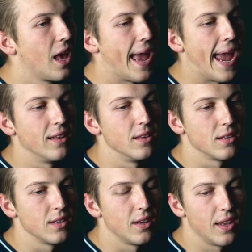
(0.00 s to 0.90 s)

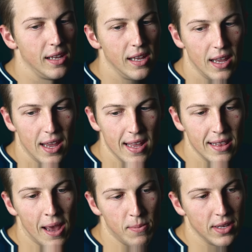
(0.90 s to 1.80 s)
and in
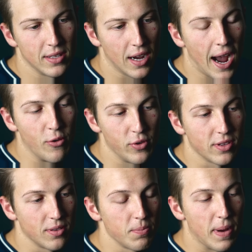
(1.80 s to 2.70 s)
that meeting, I
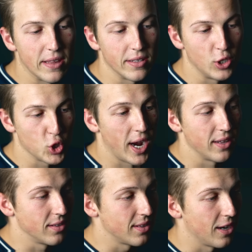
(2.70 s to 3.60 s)
was basically
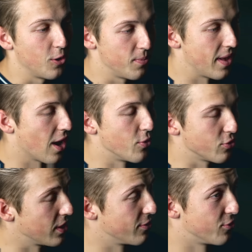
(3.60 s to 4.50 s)
trying to tell him that I
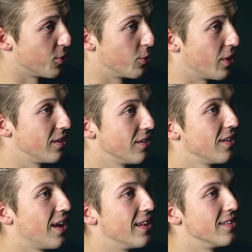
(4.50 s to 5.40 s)
was ready for Formula One,
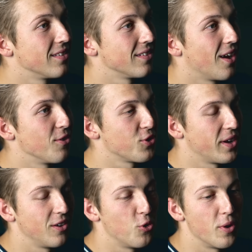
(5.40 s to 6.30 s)
and I was
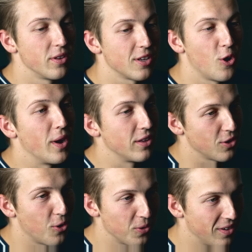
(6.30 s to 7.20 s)
trying to almost sell my
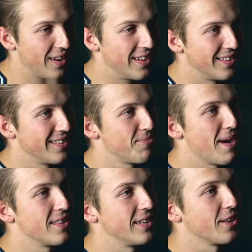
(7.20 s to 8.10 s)
soul and, and
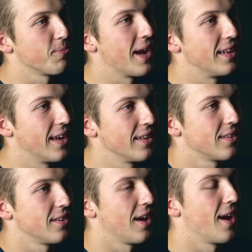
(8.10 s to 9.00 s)
basically explain that
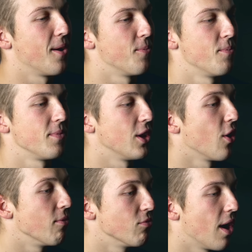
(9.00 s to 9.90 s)
um, you know
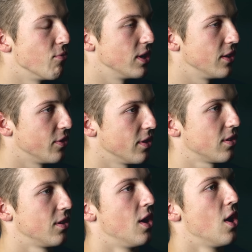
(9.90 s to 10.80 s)
I'm, I'm ready for this